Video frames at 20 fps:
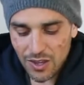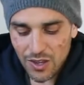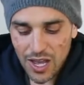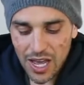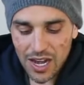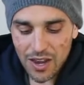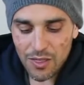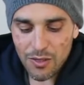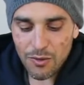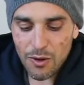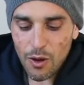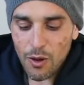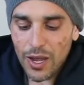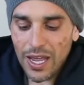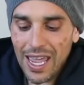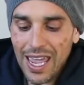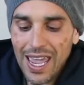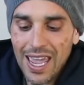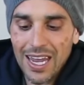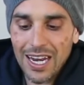You got to throw
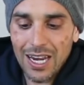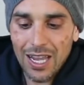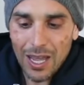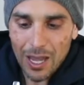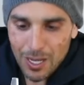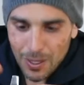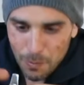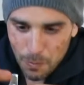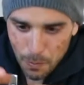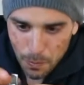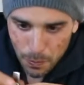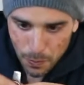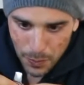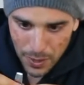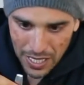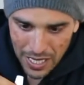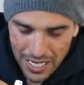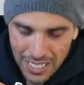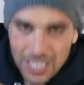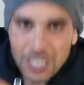it and
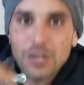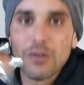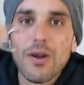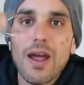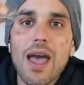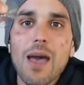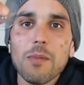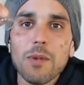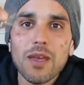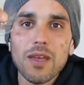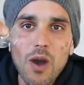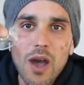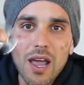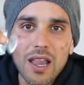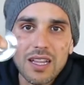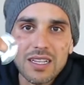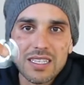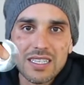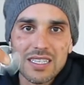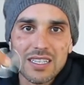pinch grab it
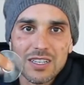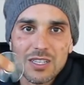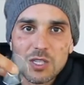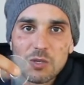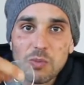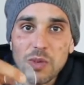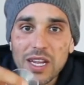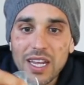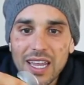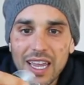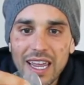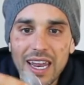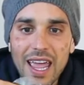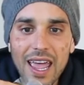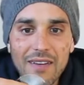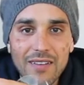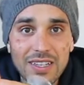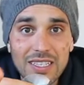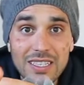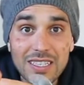while it's still spinning
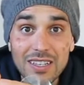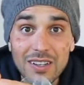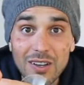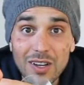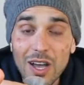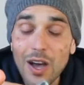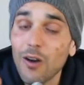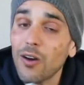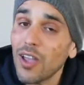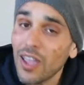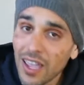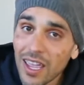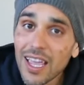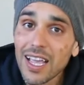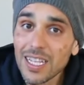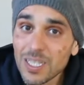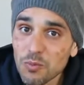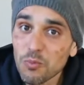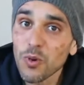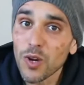and have it still go.
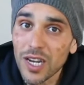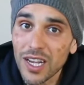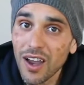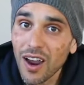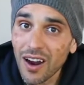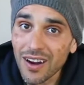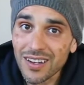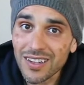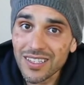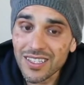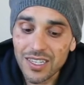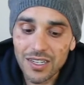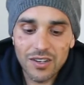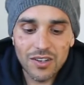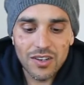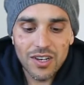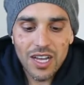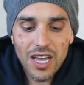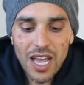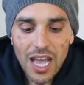It's pretty hard to
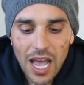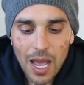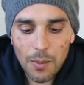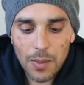do.